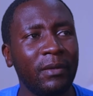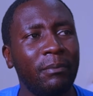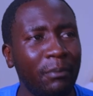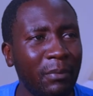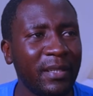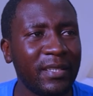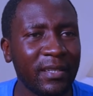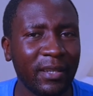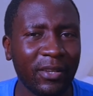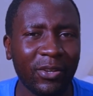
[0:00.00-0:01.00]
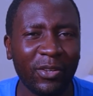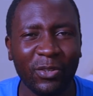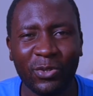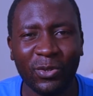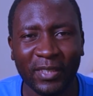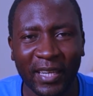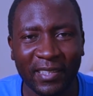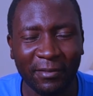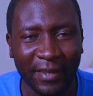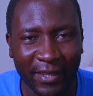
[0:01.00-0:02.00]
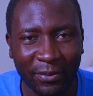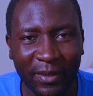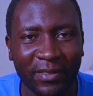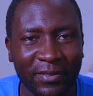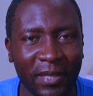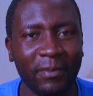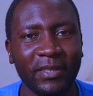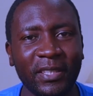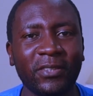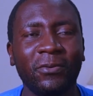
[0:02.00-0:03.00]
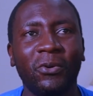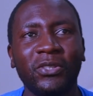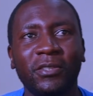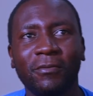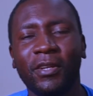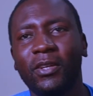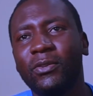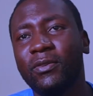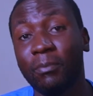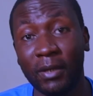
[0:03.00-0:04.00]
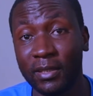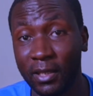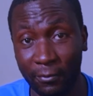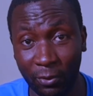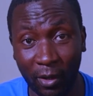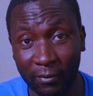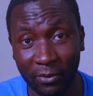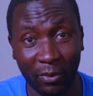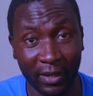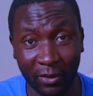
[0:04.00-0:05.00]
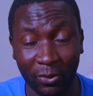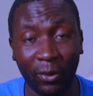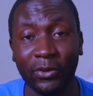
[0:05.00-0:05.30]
But you shouldn't get a very expensive tablet just for watching videos. But if you have the money and you want